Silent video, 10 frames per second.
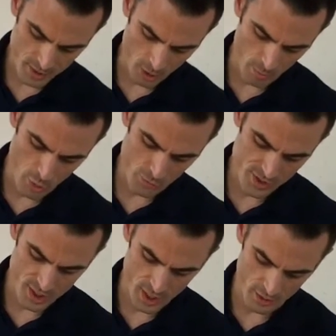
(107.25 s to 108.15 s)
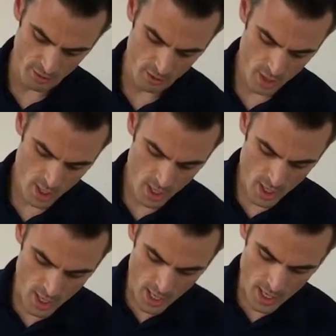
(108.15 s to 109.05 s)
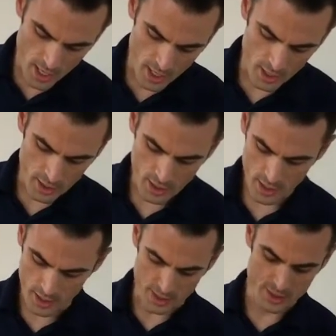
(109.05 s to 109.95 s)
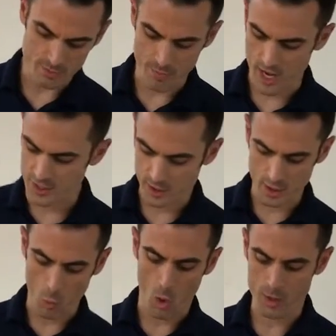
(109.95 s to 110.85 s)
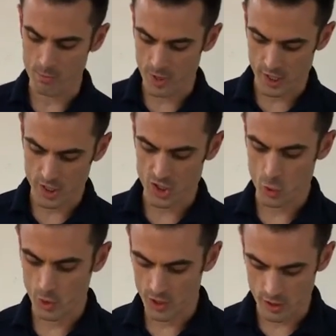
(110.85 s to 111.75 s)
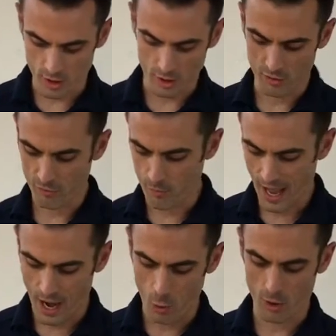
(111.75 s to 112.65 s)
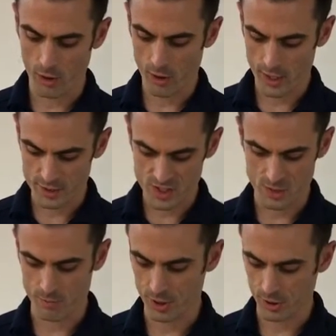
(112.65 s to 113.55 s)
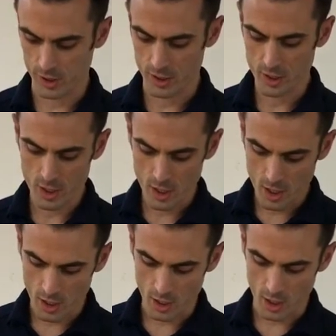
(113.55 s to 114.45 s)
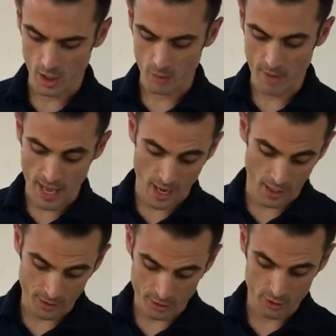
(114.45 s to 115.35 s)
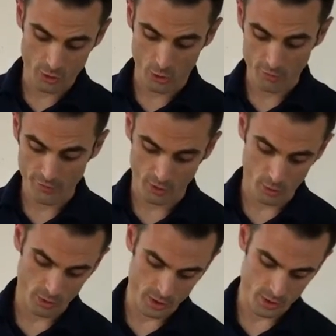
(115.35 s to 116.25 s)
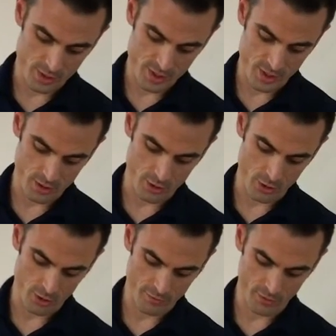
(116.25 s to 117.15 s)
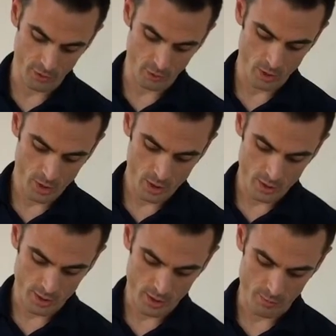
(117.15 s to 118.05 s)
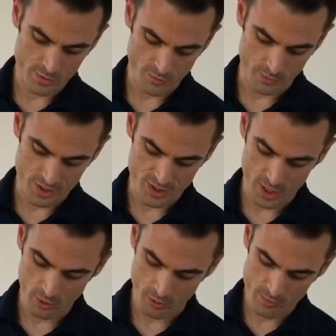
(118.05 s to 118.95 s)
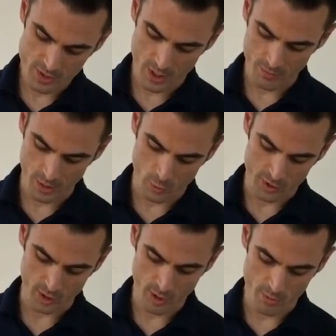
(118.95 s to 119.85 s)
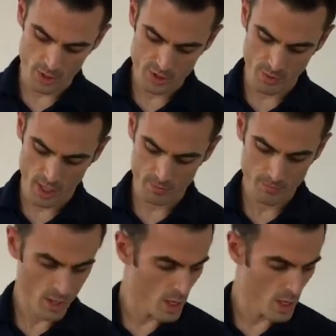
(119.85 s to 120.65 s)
It all moves together. And it's basically one big unit of power and stability and nerve flow. Like you can see the nerve flow that comes from the sacrum, same thing with the lumbar spine.